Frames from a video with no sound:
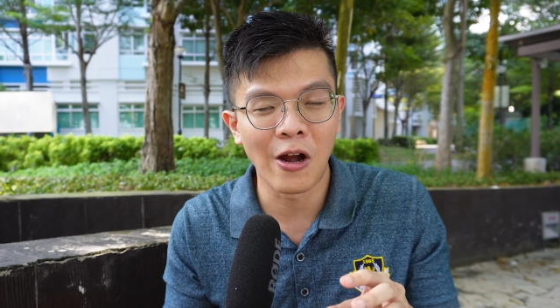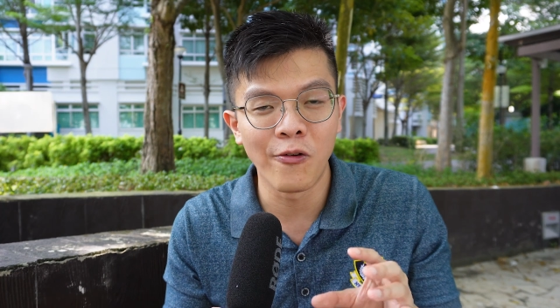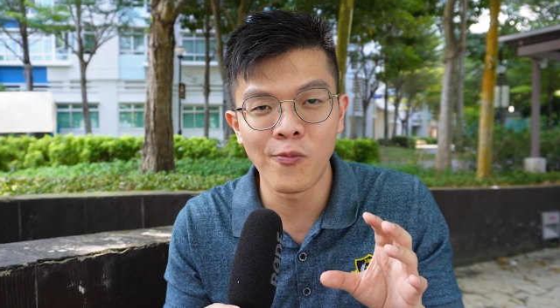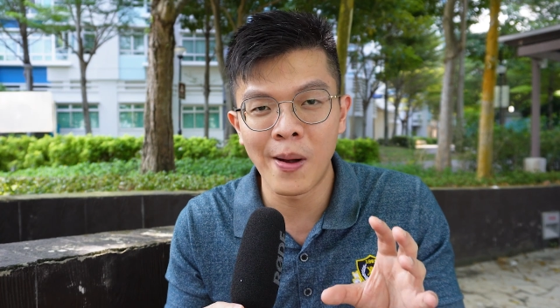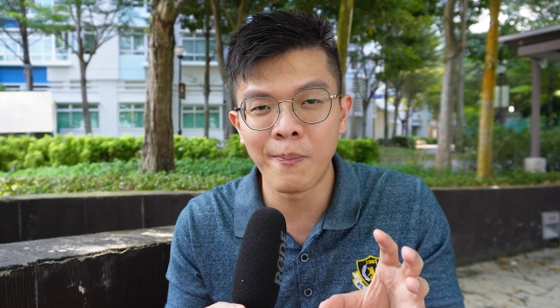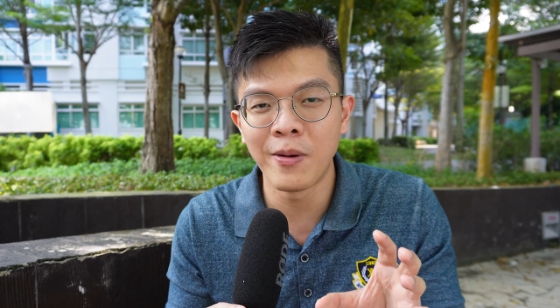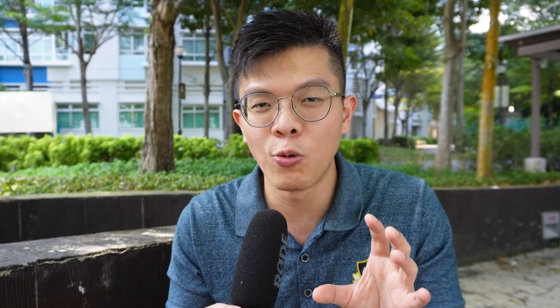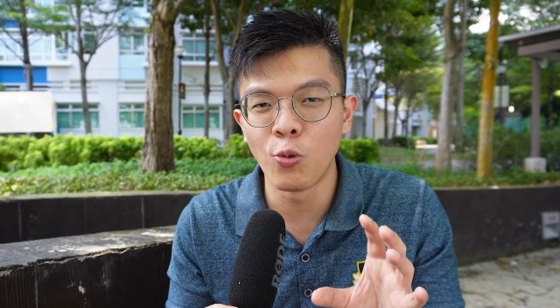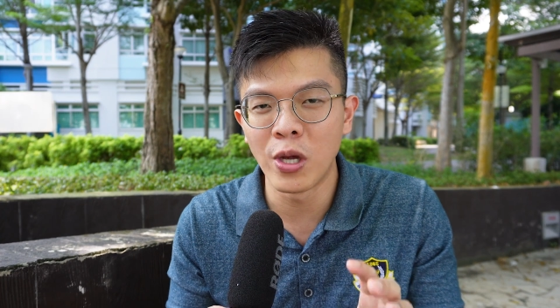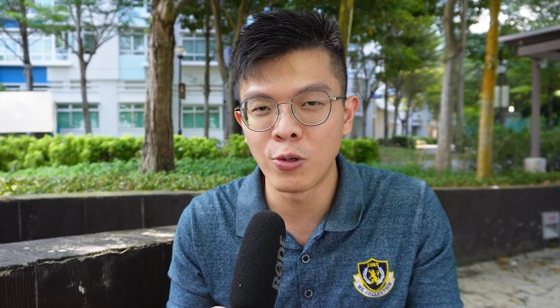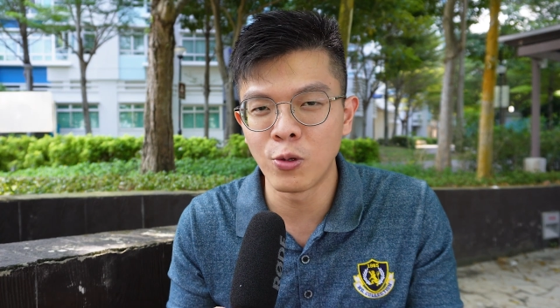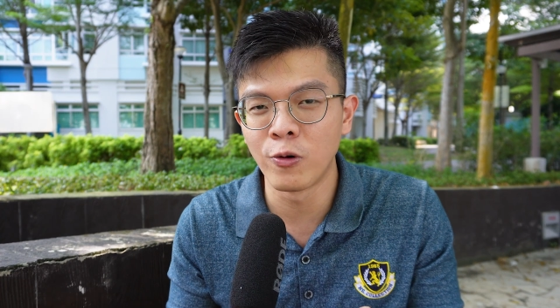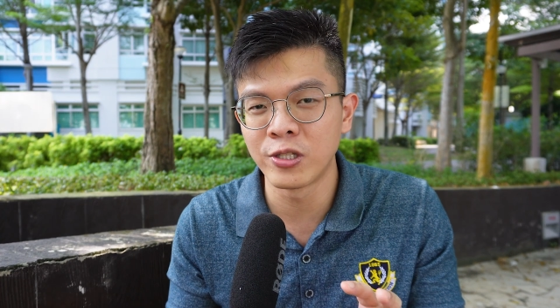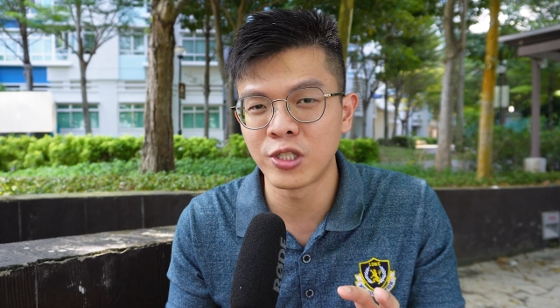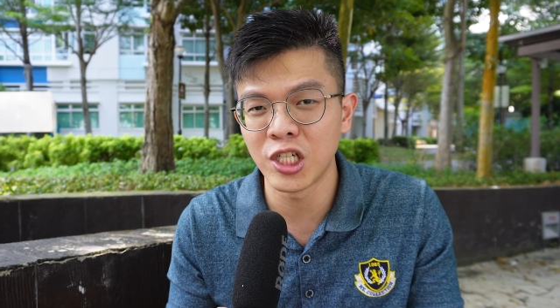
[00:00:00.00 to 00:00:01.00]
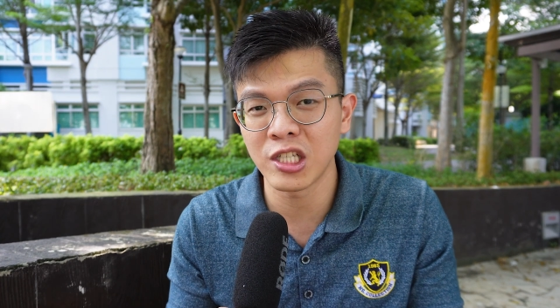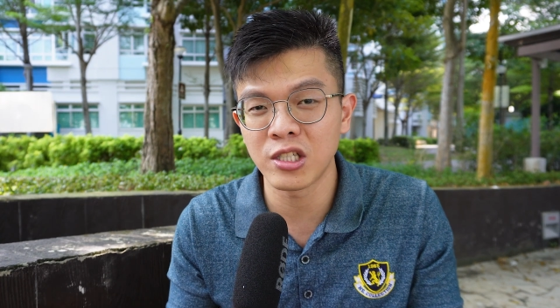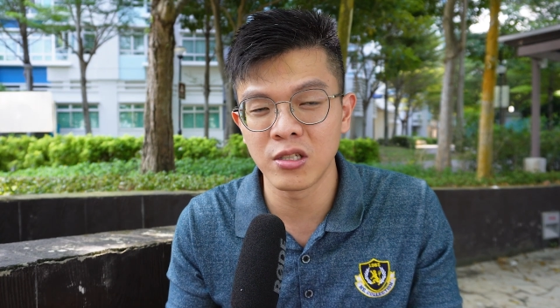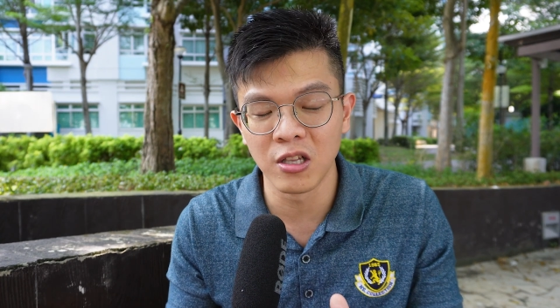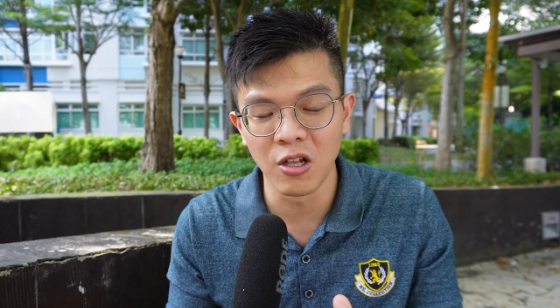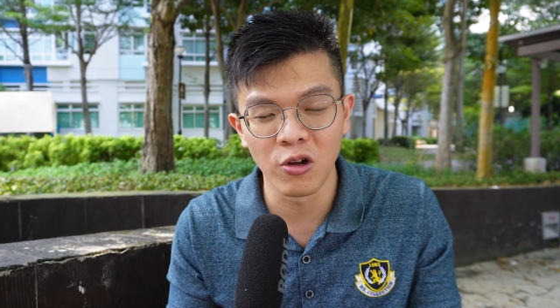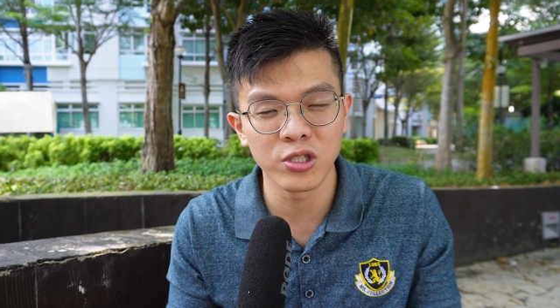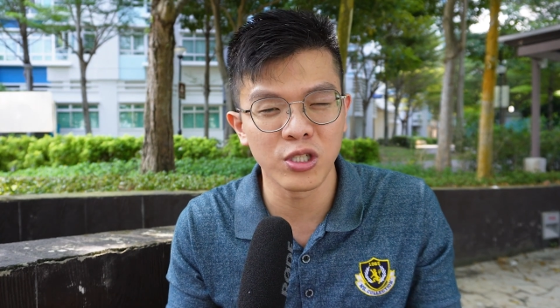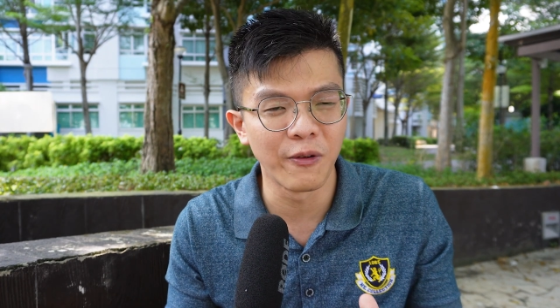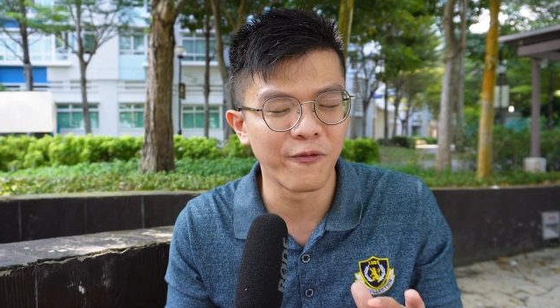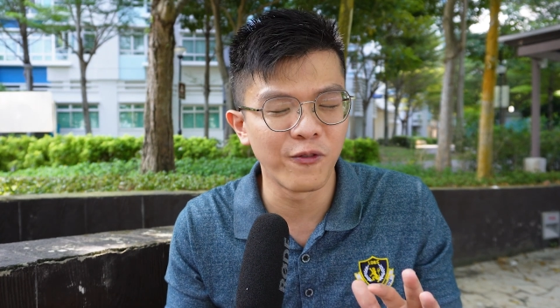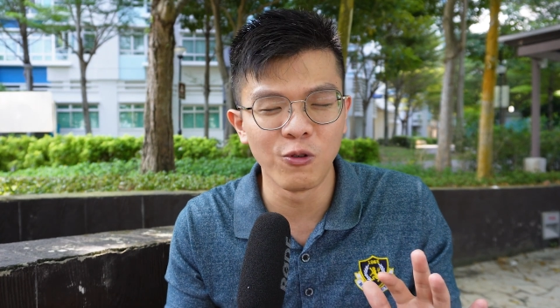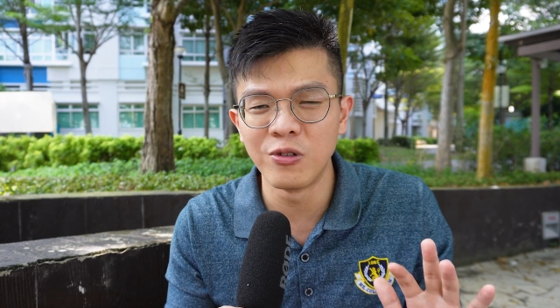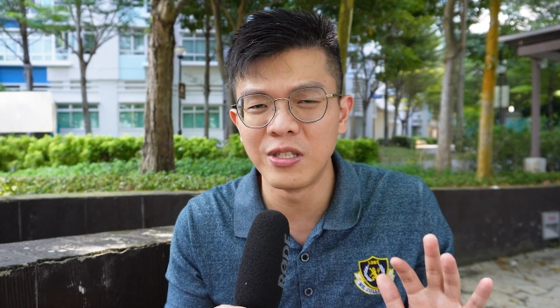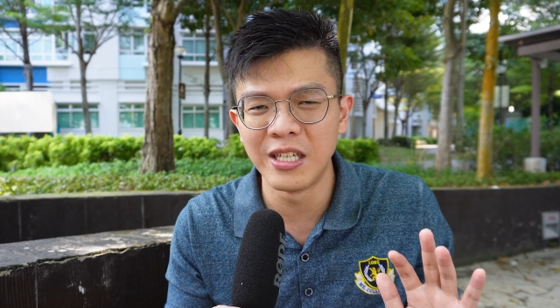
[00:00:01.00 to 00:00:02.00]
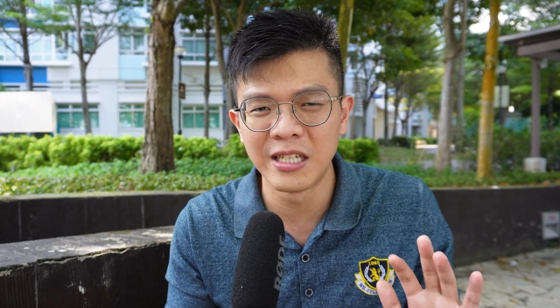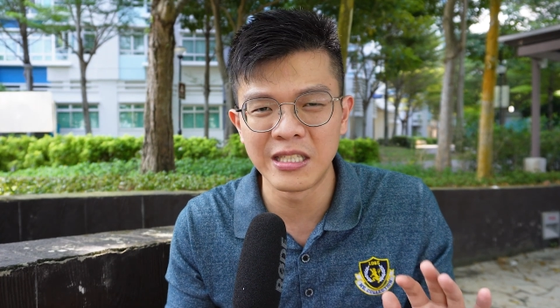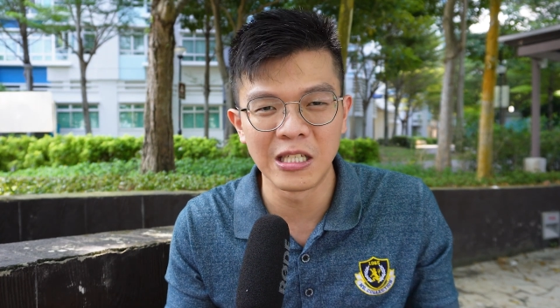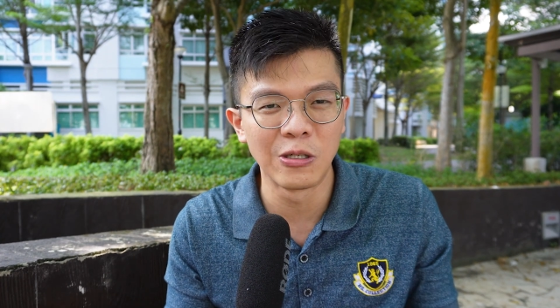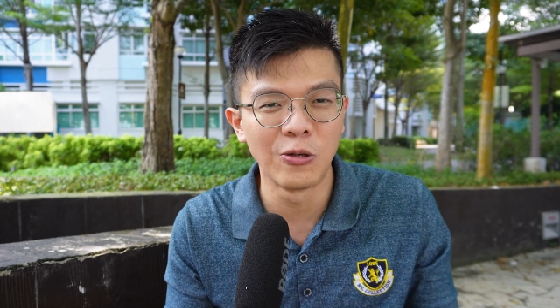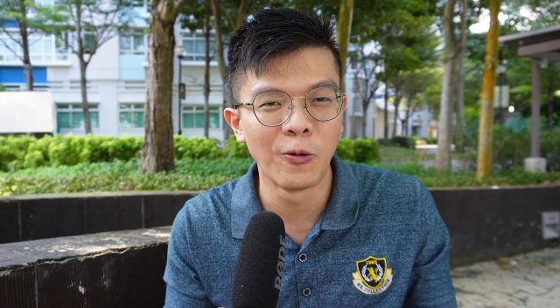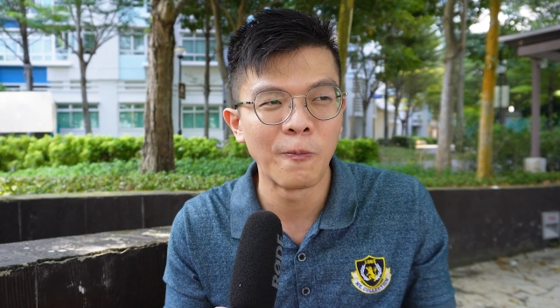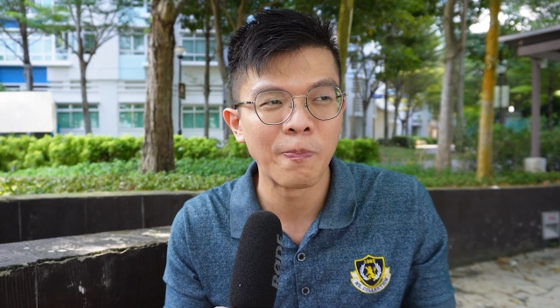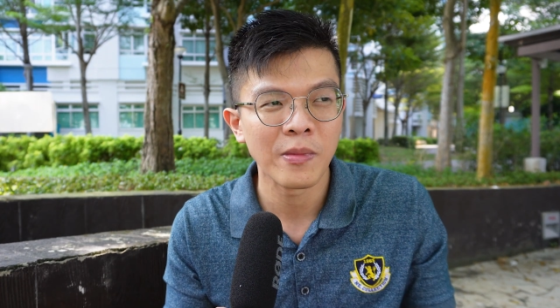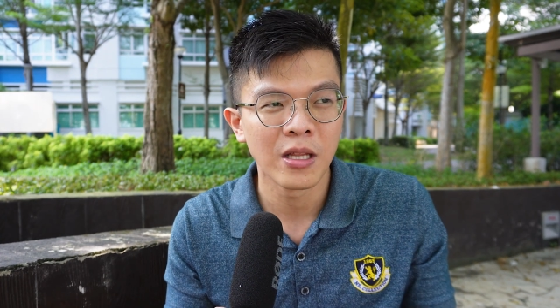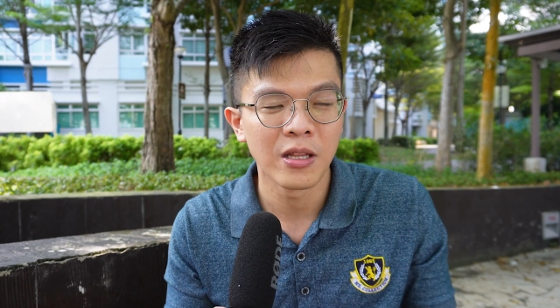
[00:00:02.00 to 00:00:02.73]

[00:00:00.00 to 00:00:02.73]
I remember when it was just launched a few years ago,